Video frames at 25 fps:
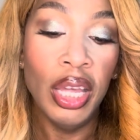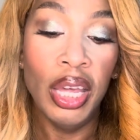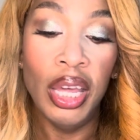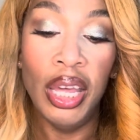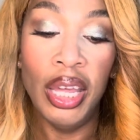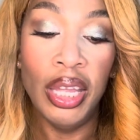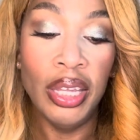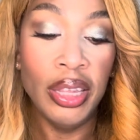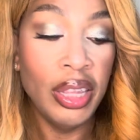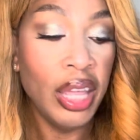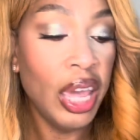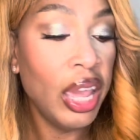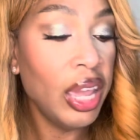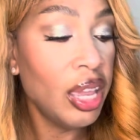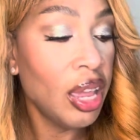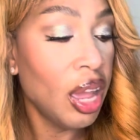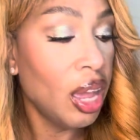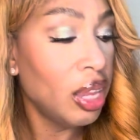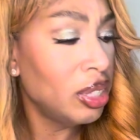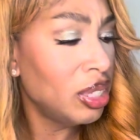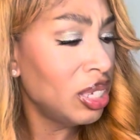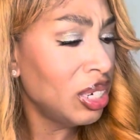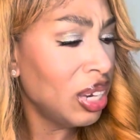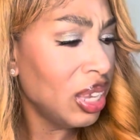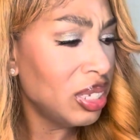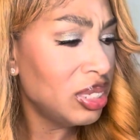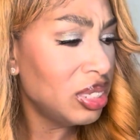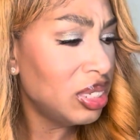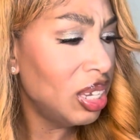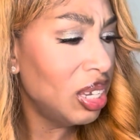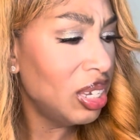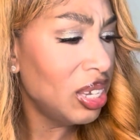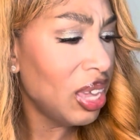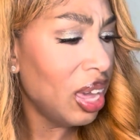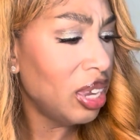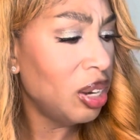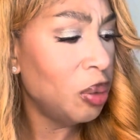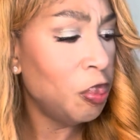And did I
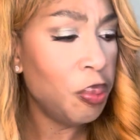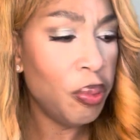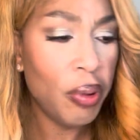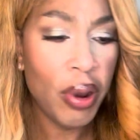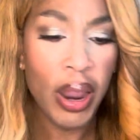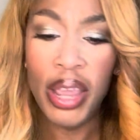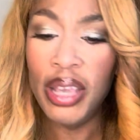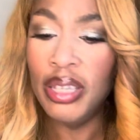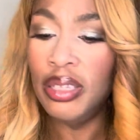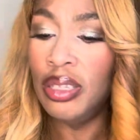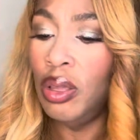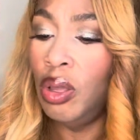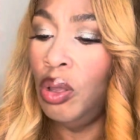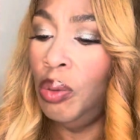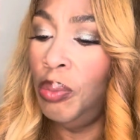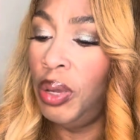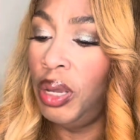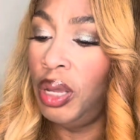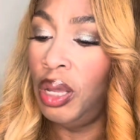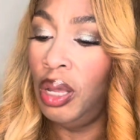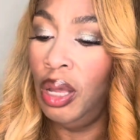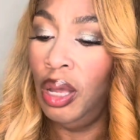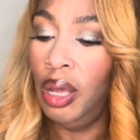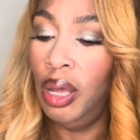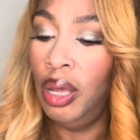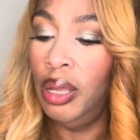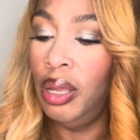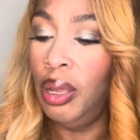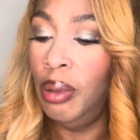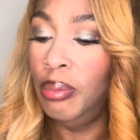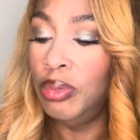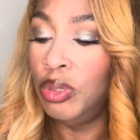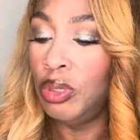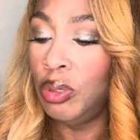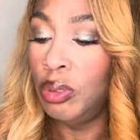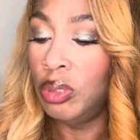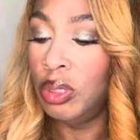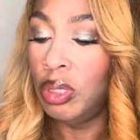tell y'all the price? Oh, my God. I'm
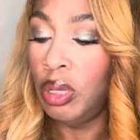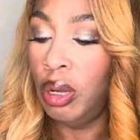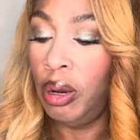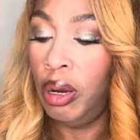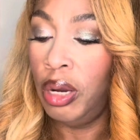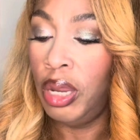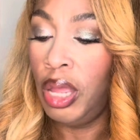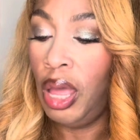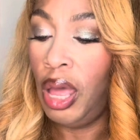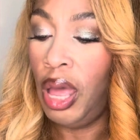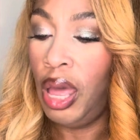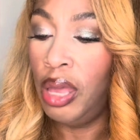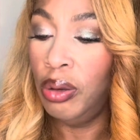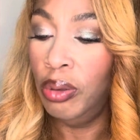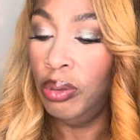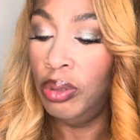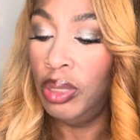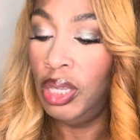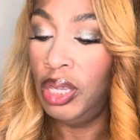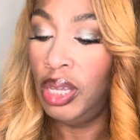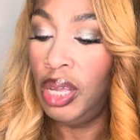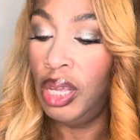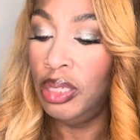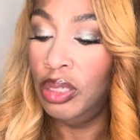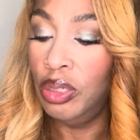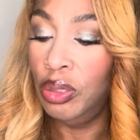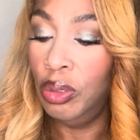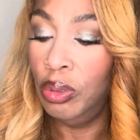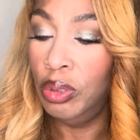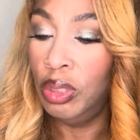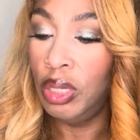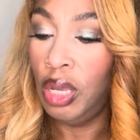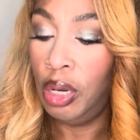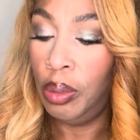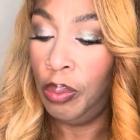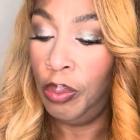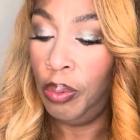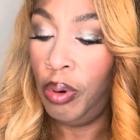so sorry, y'all. I don't think I told
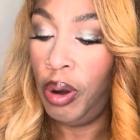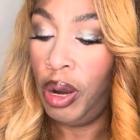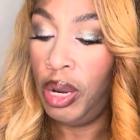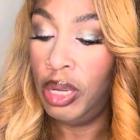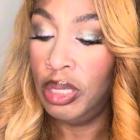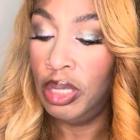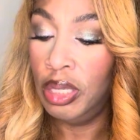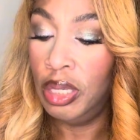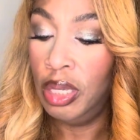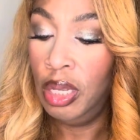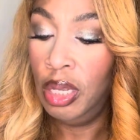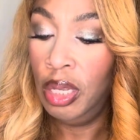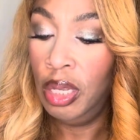y'all the price.